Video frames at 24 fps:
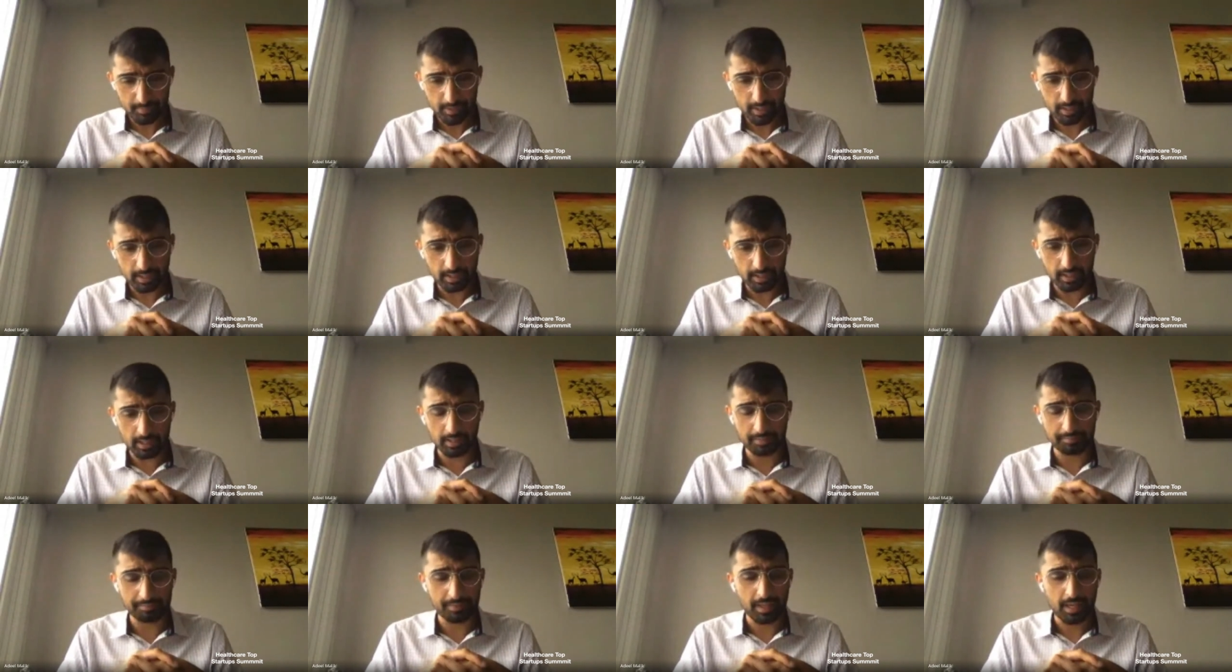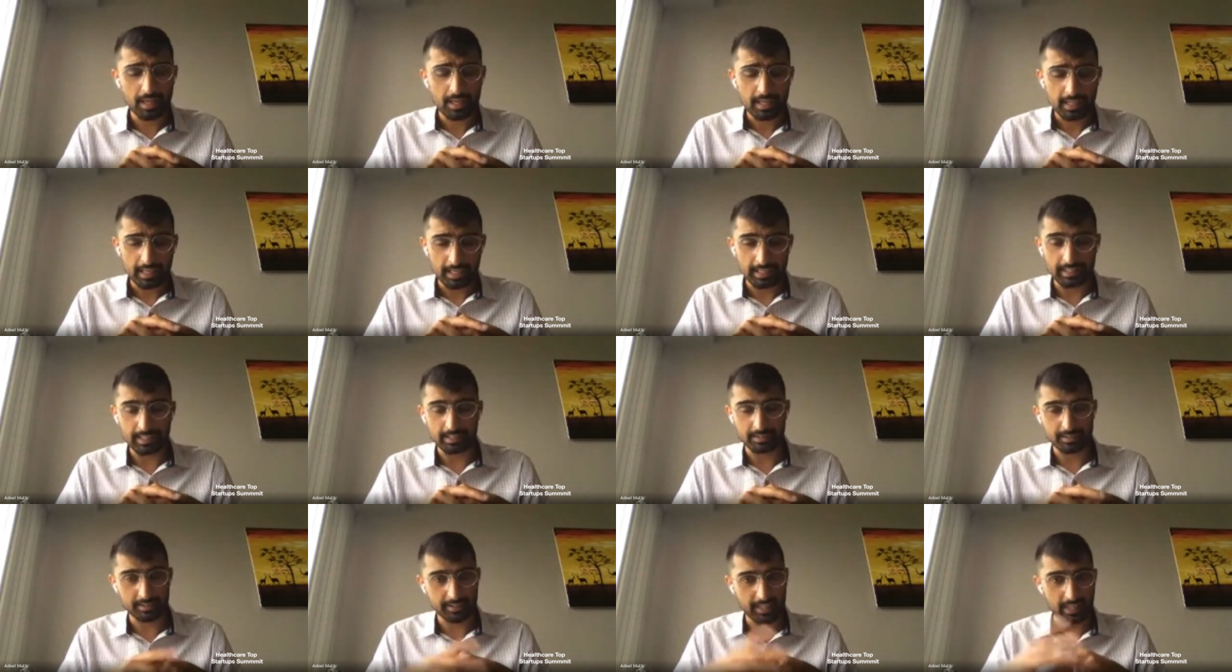And
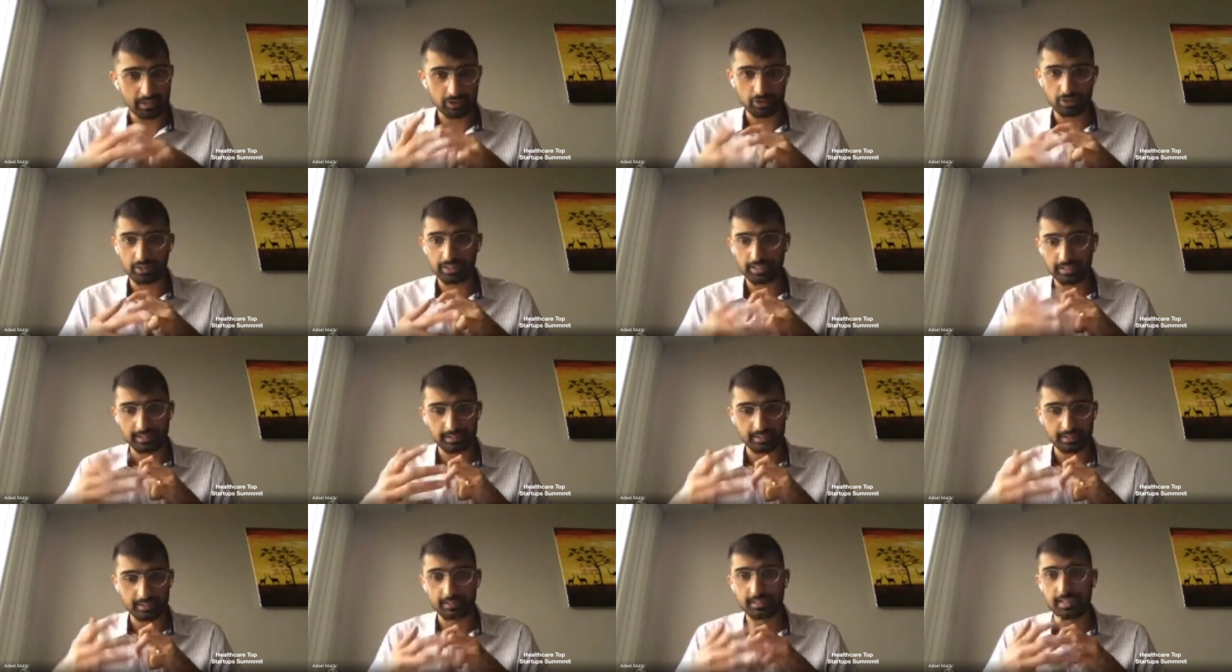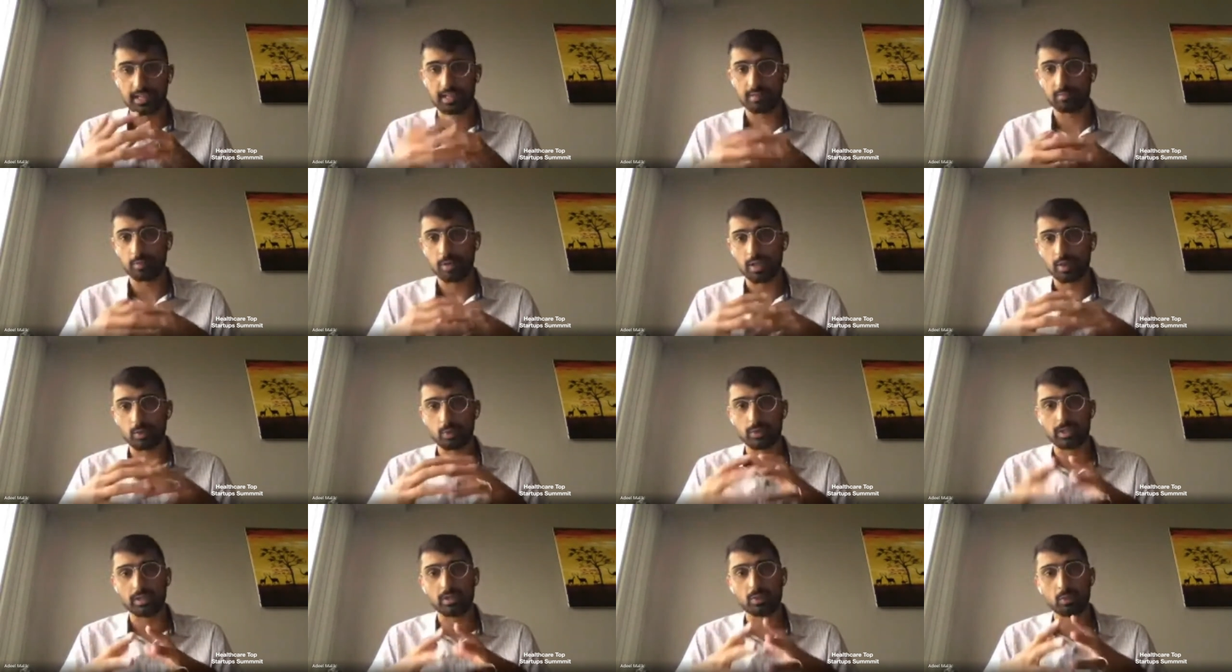then scheduling is the same, right?
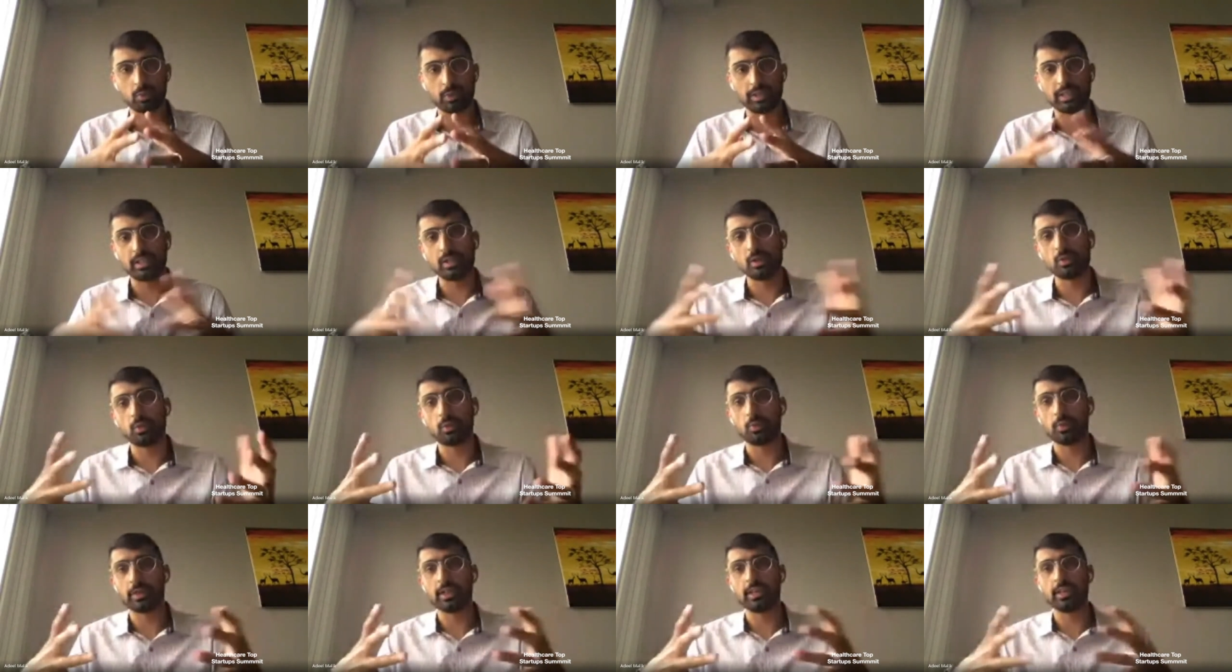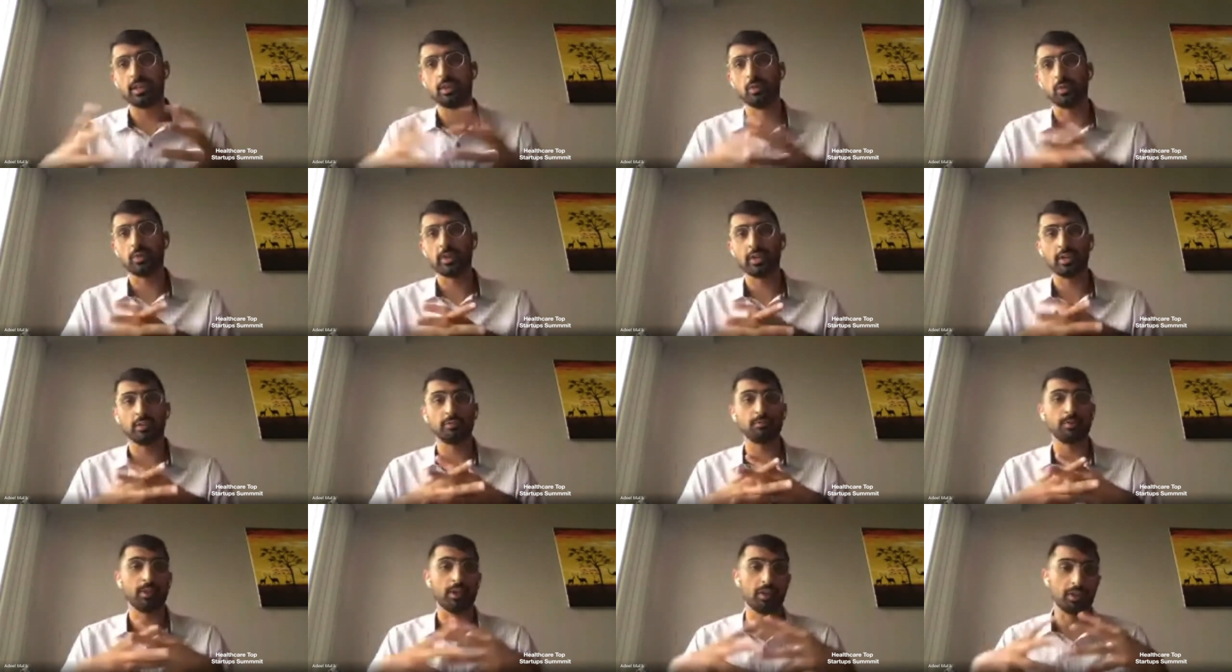We are
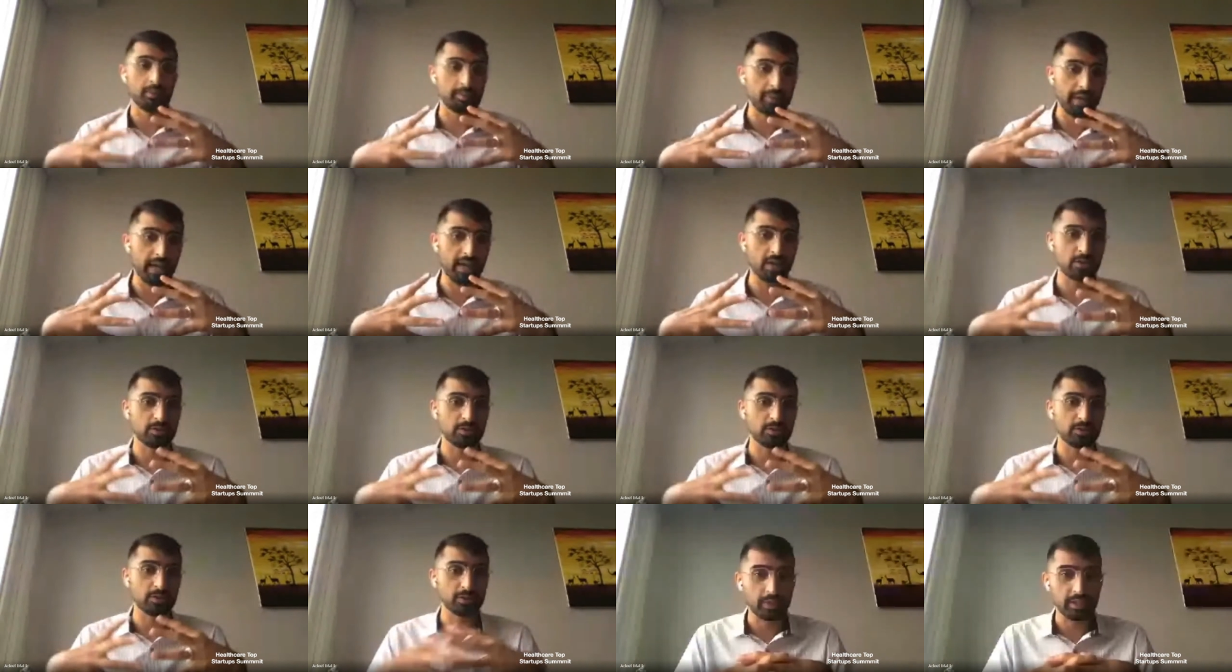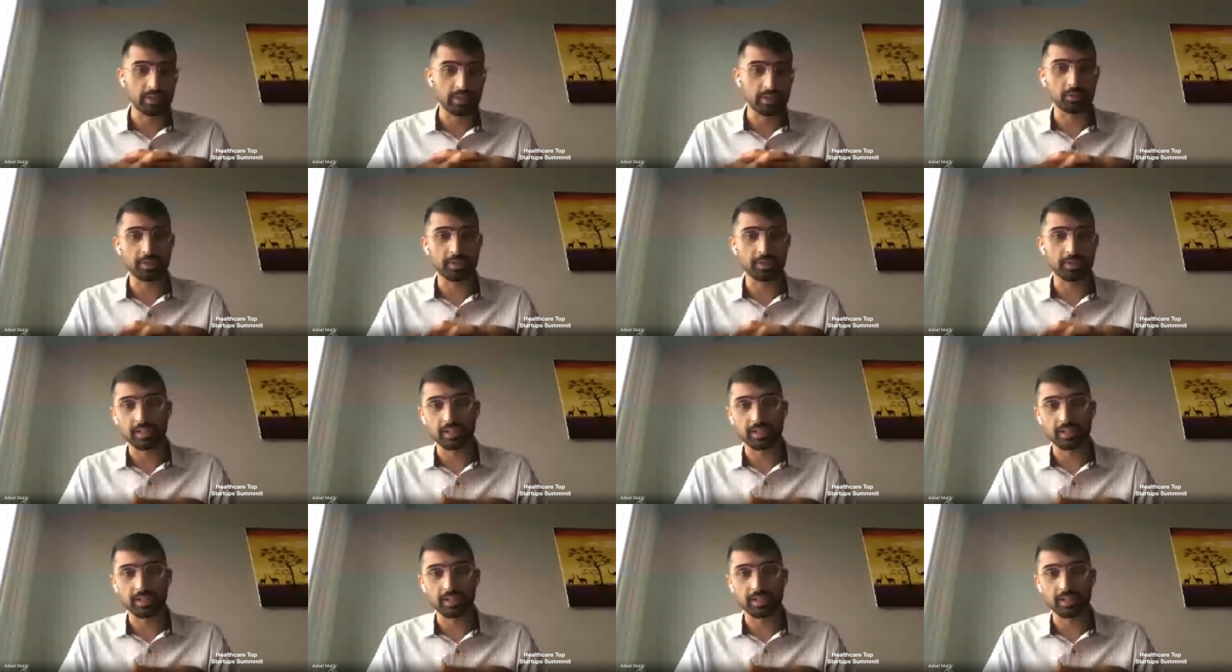very bound when it
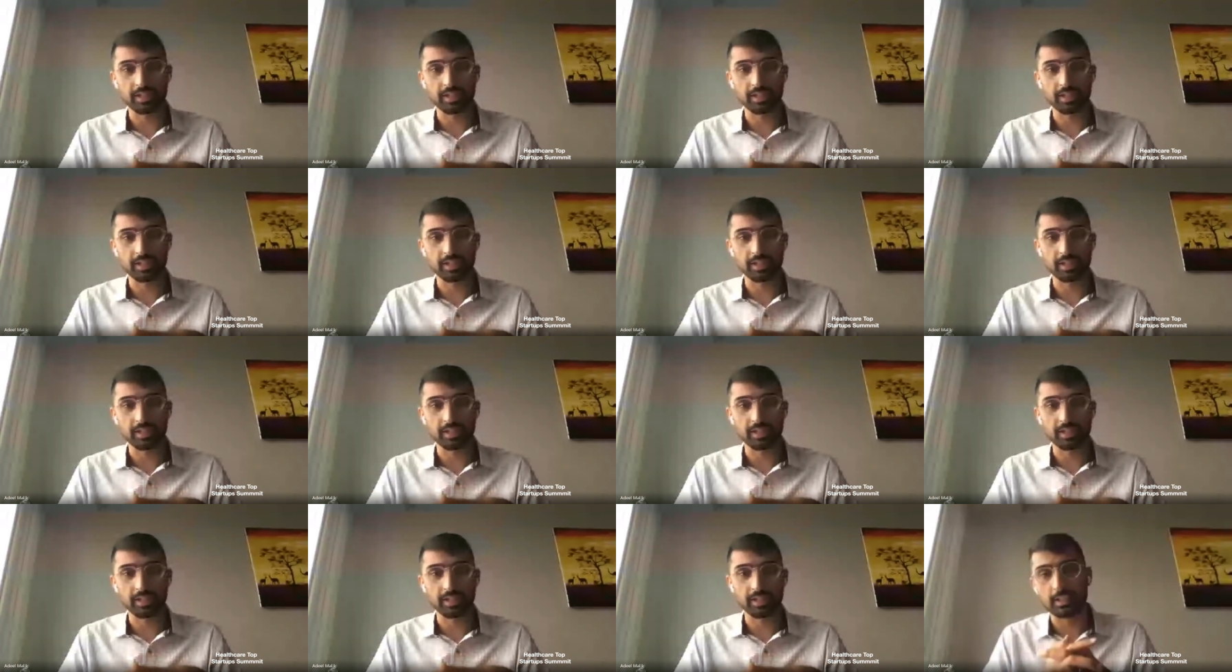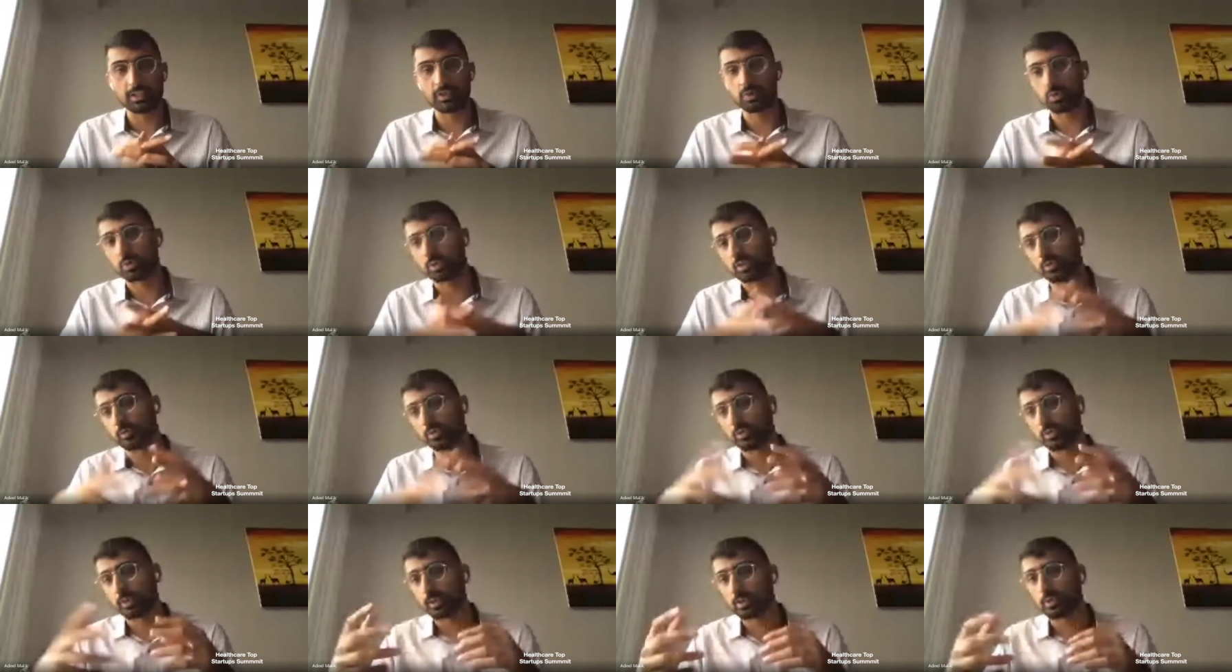comes to scheduling. We need to work
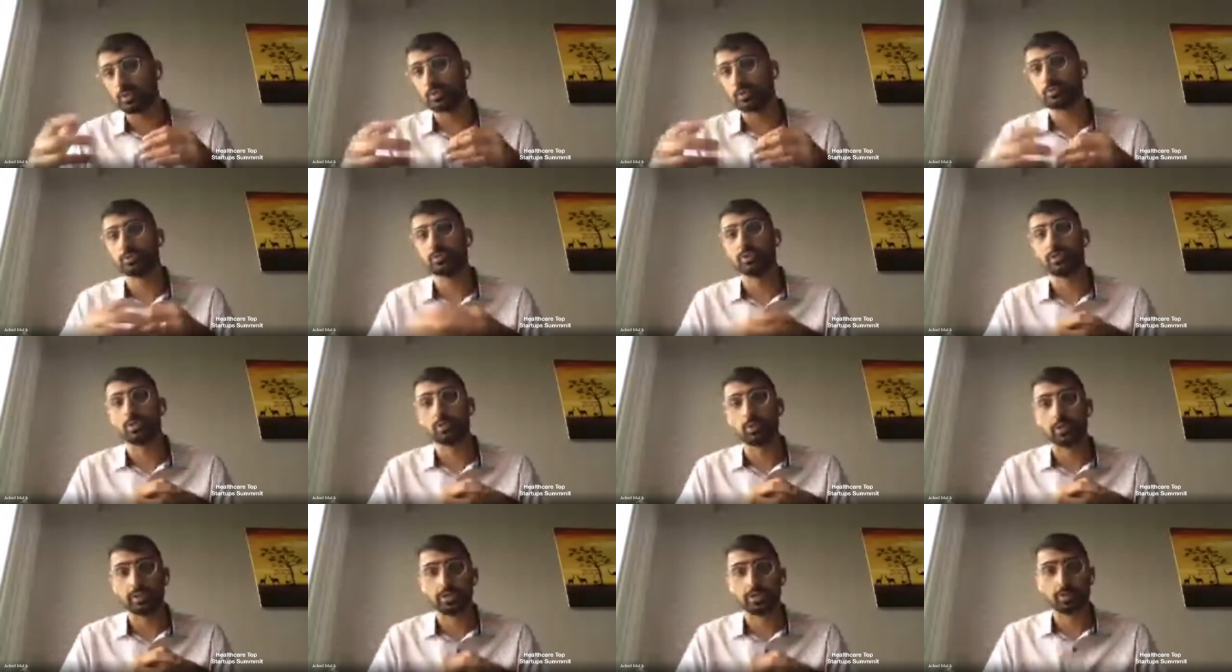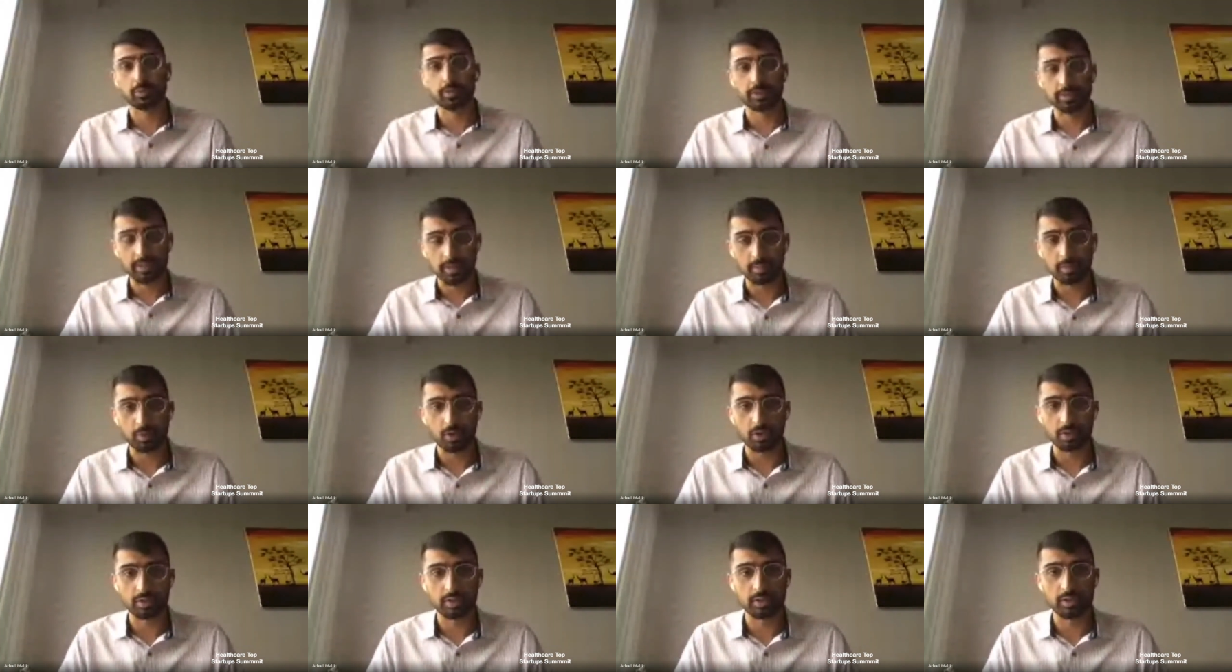very closely with our
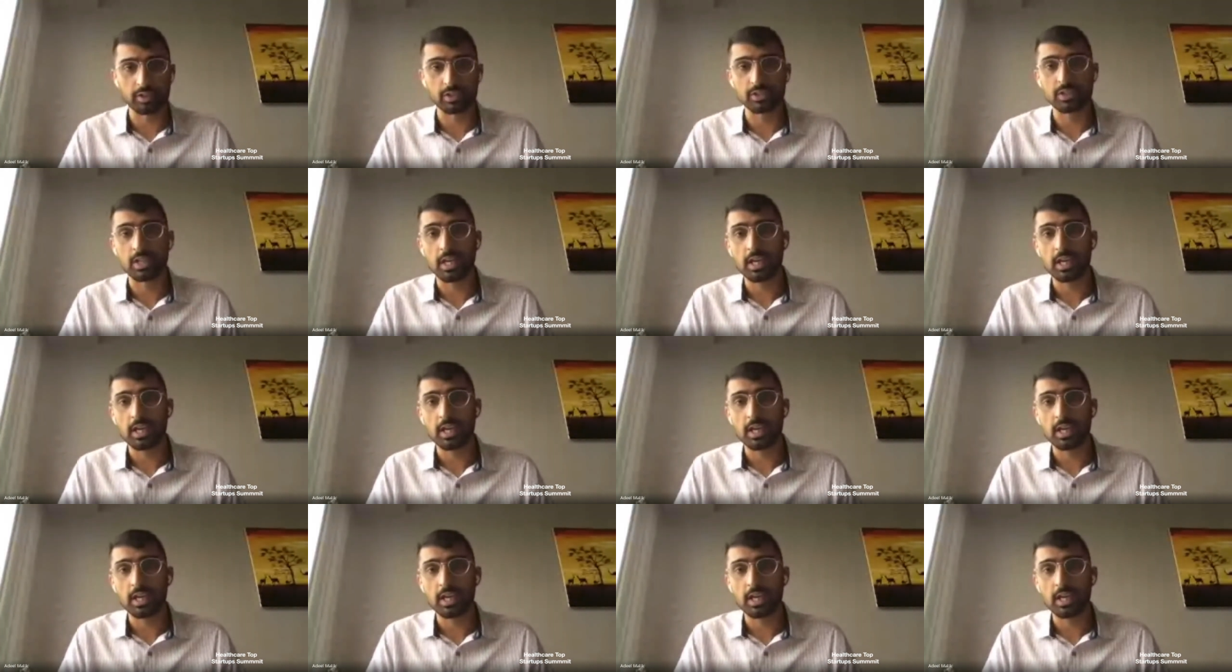partners